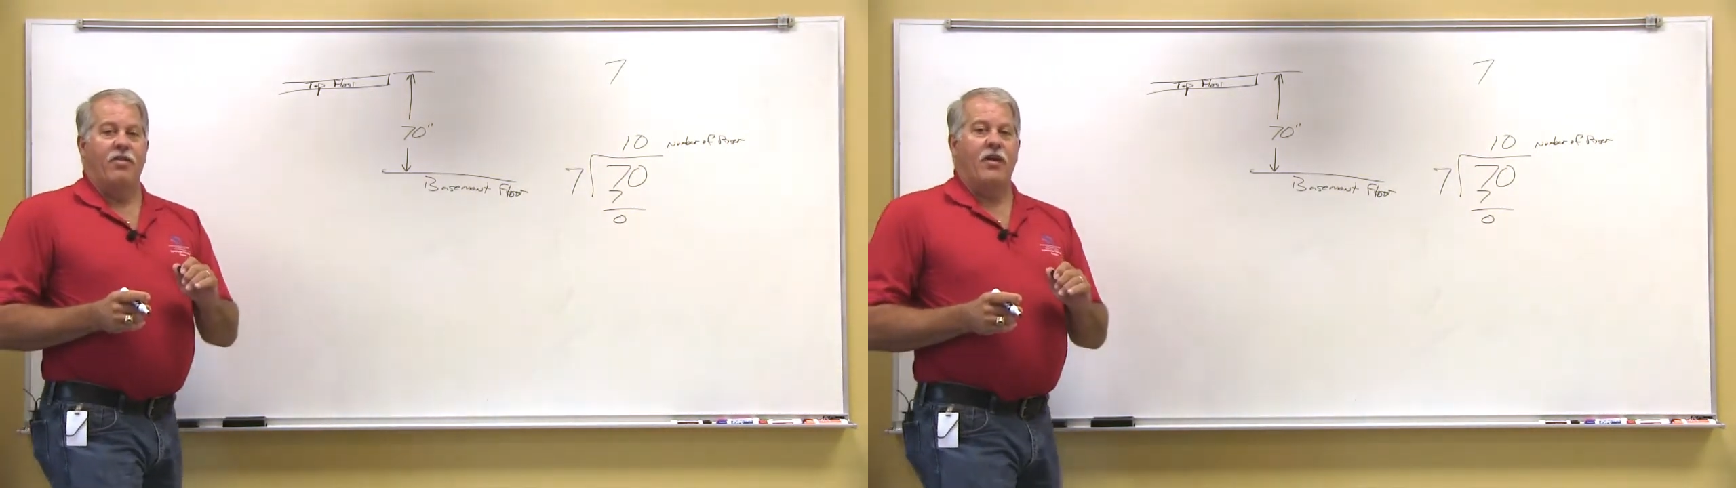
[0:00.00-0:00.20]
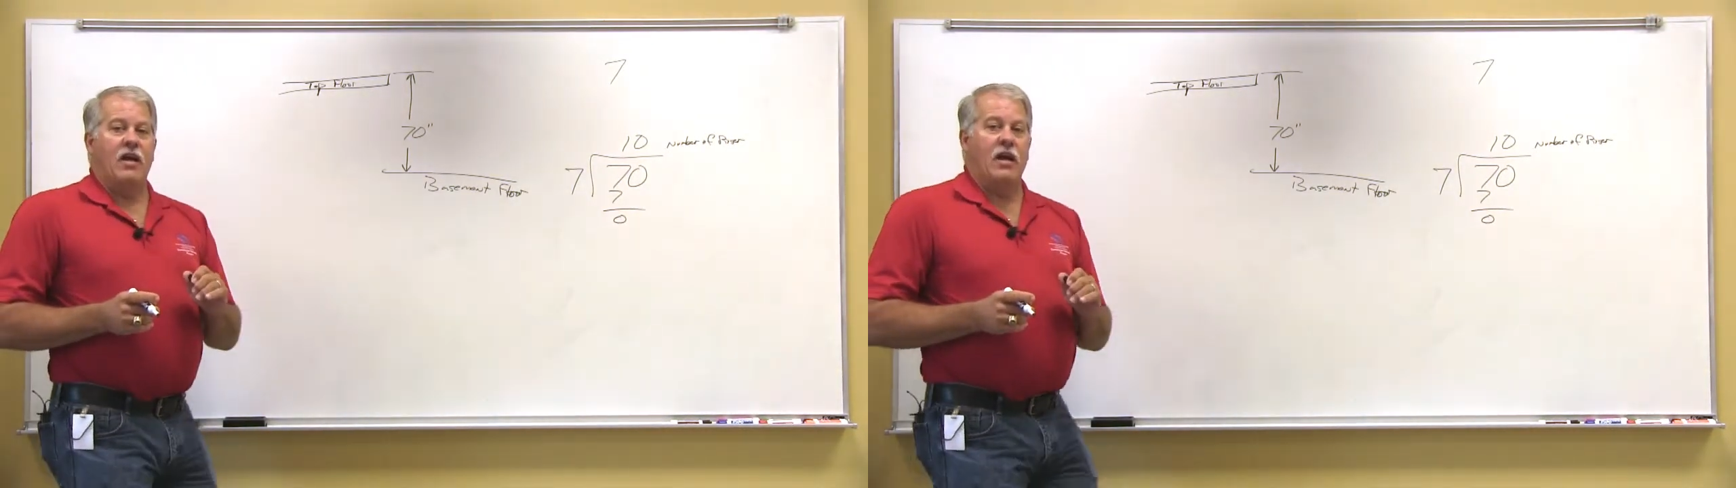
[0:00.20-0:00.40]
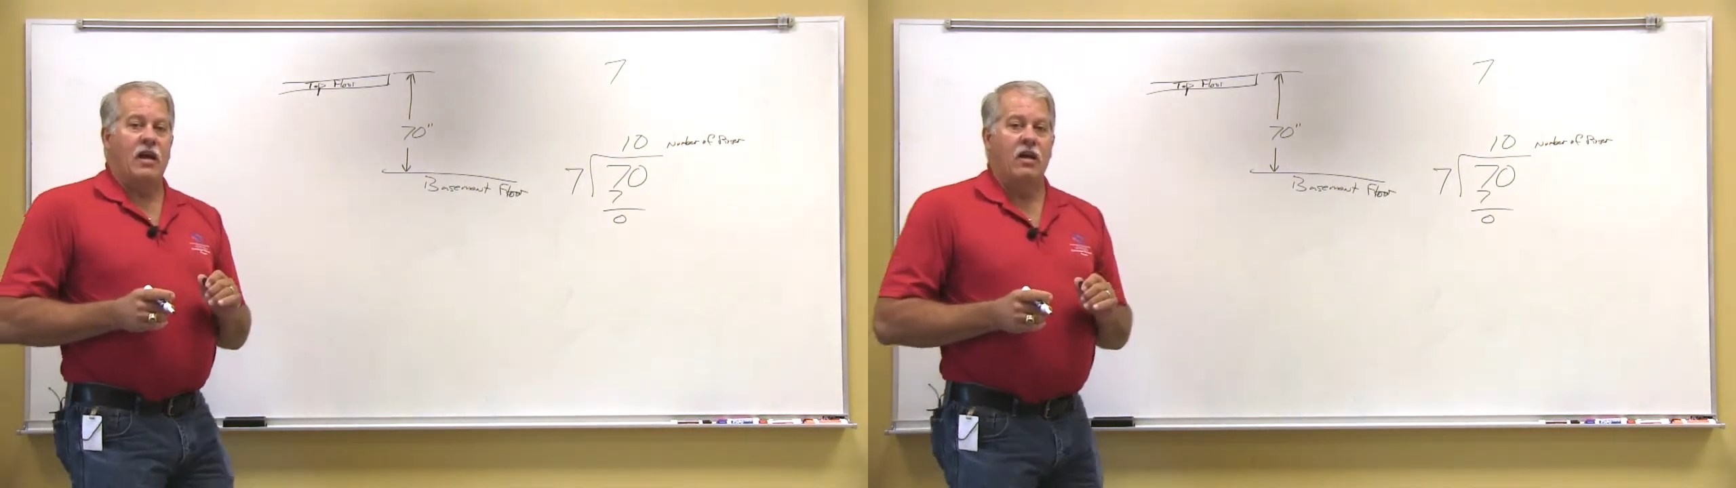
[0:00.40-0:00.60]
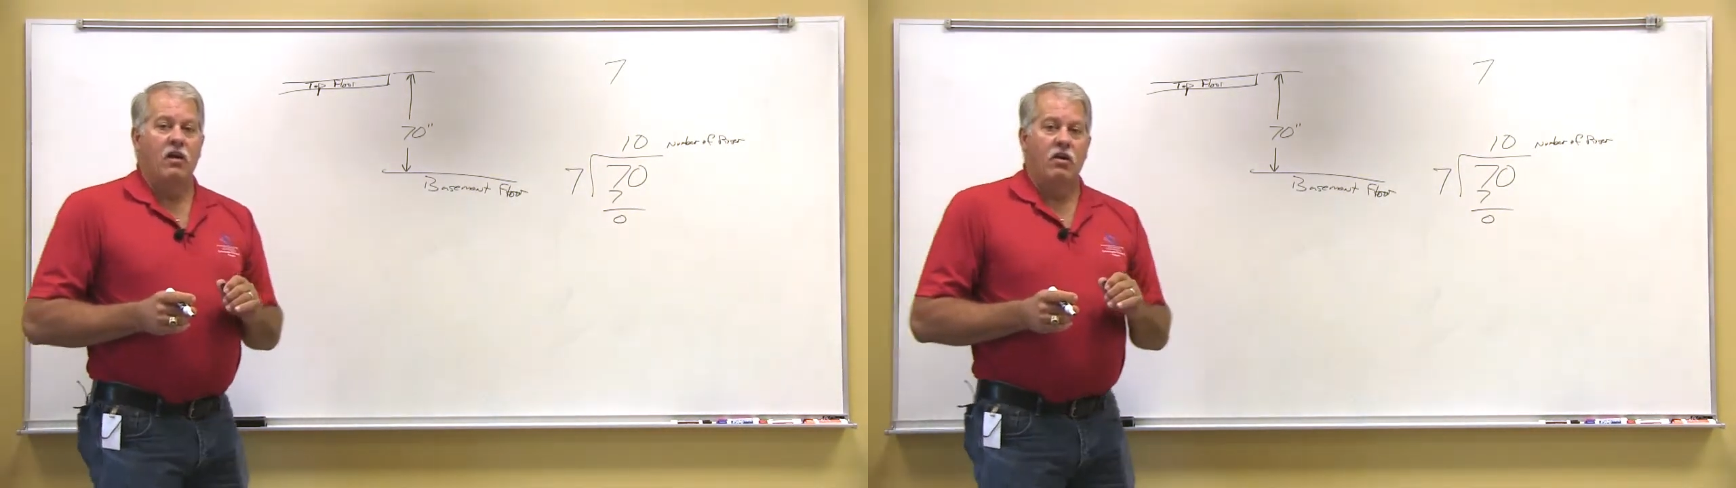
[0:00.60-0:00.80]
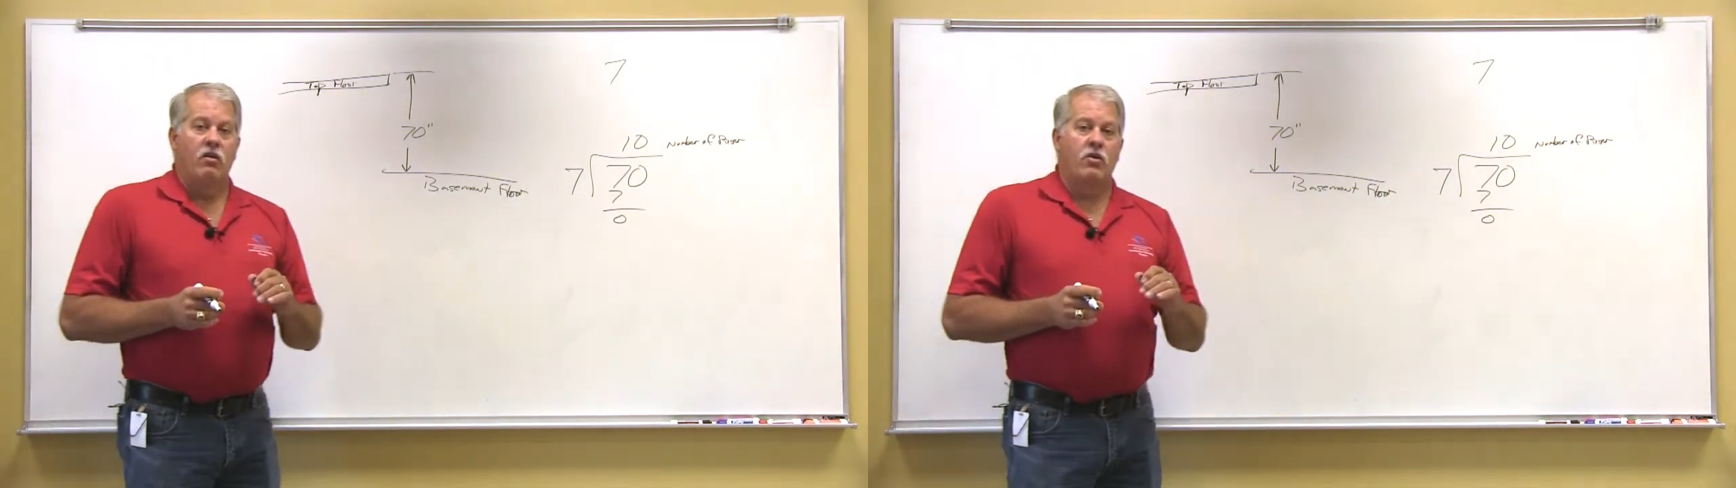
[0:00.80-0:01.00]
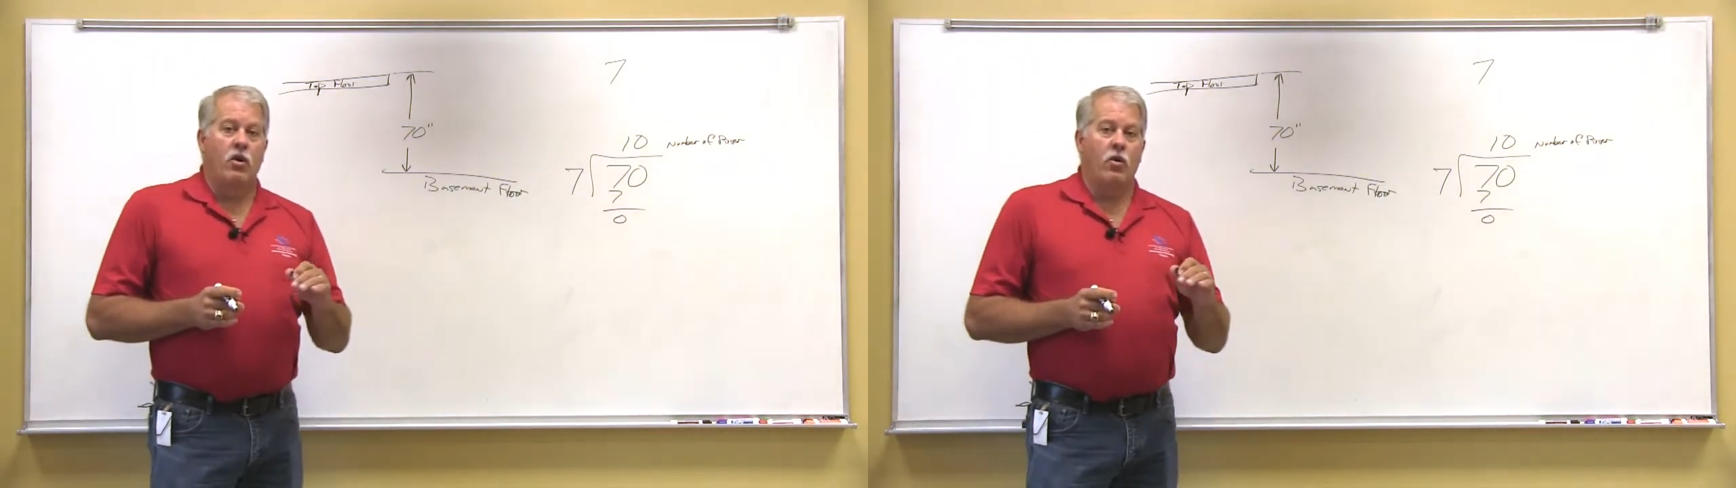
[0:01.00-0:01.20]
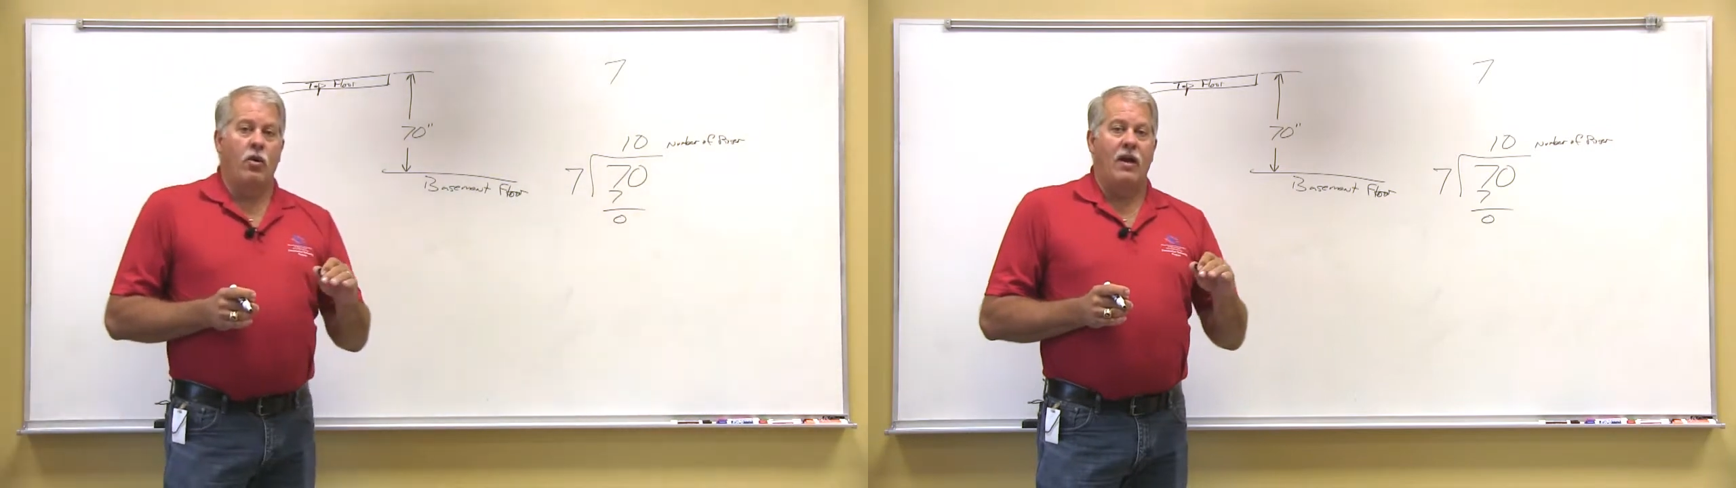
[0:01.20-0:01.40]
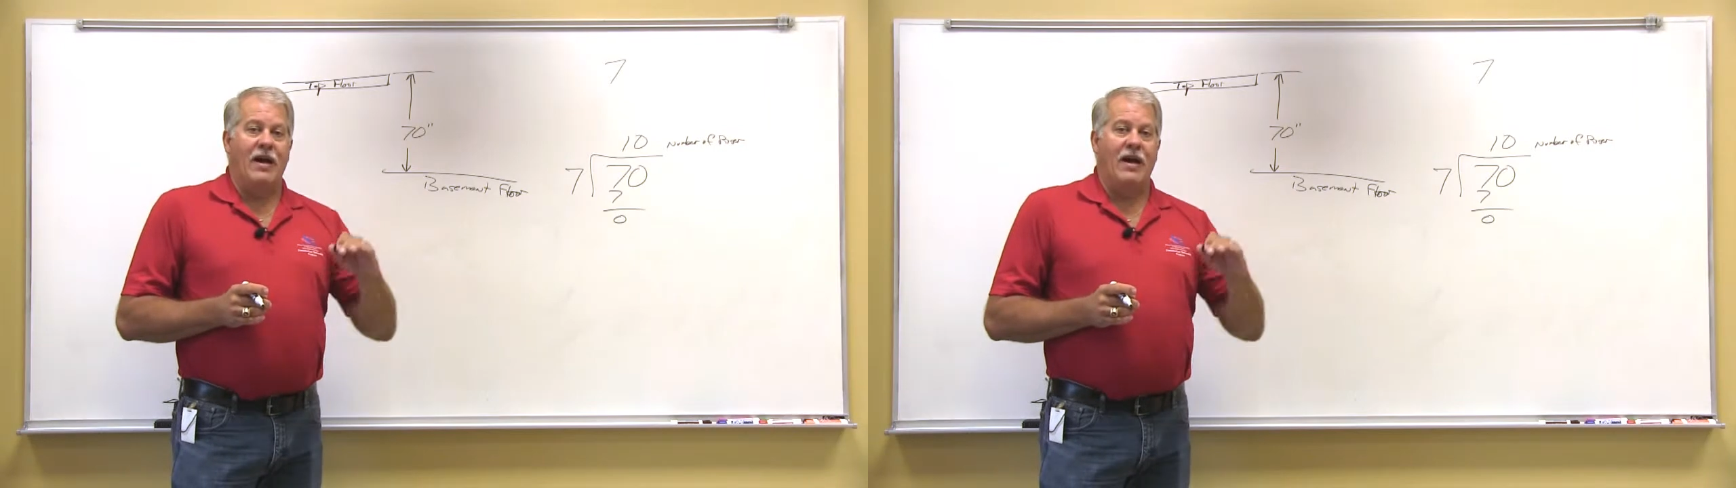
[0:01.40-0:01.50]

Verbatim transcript: the total